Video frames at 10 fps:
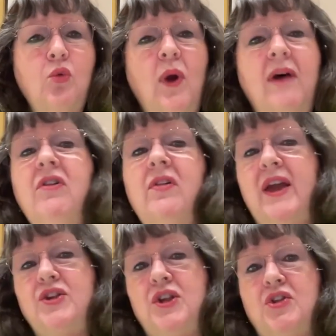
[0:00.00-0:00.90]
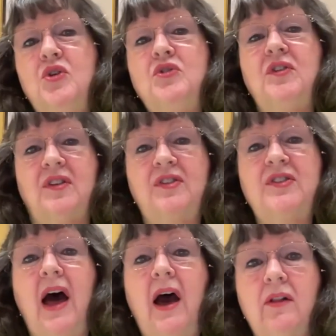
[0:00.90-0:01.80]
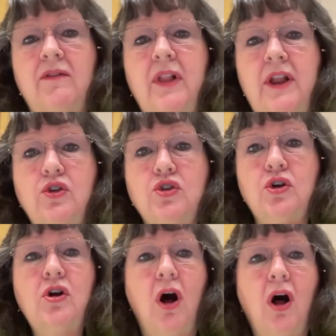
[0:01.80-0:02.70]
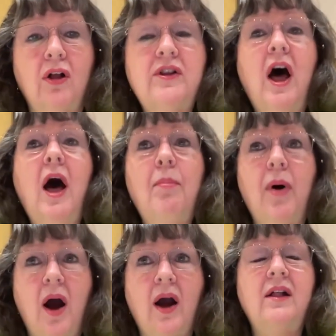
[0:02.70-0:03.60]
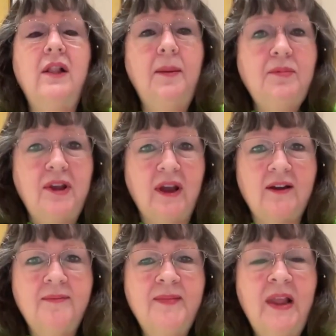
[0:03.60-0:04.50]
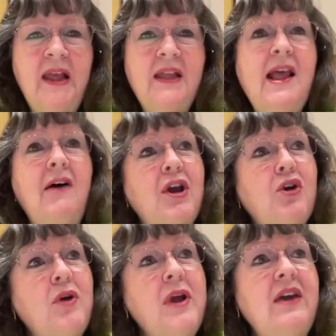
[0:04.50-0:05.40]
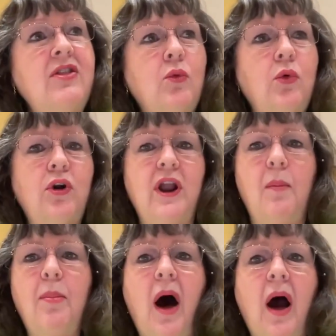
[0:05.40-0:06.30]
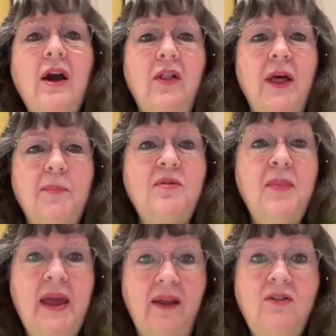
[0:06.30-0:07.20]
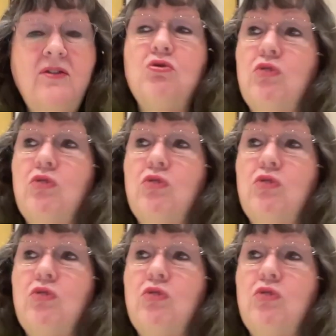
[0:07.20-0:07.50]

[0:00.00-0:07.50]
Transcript: Revelation uses a style of literature called apocalyptic. Now, in Greek, the word apocalypse means